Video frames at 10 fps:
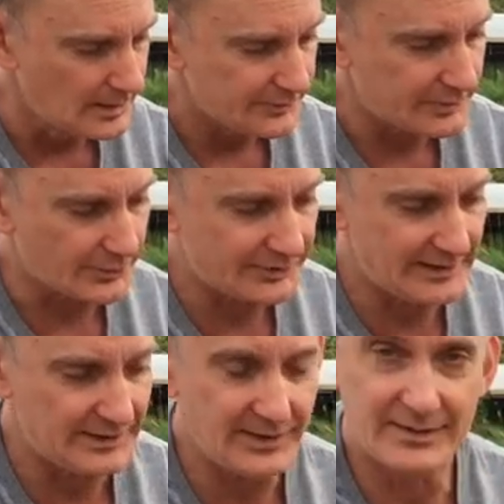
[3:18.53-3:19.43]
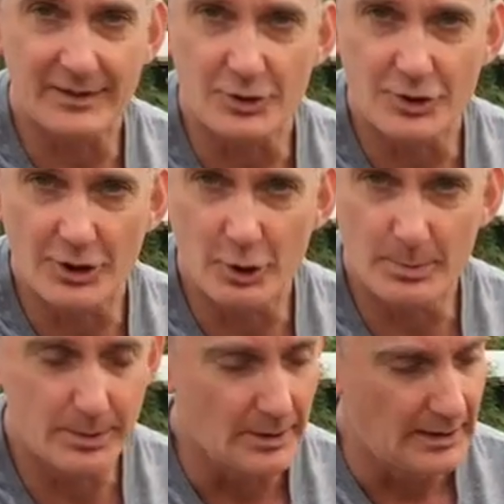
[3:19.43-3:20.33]
So you'll see this is in a
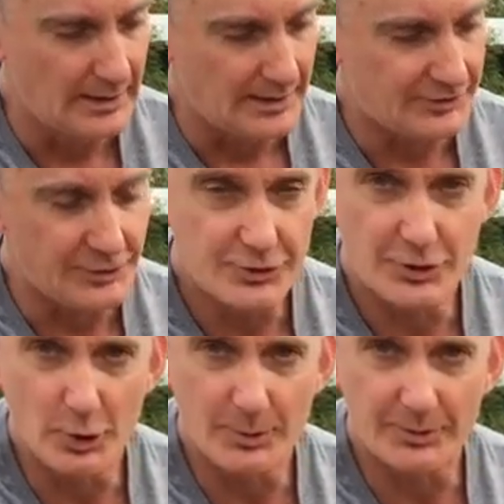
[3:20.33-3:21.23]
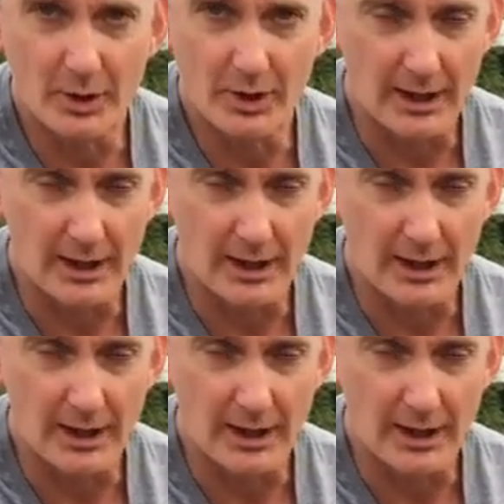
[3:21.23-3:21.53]
tube. This is tube stock.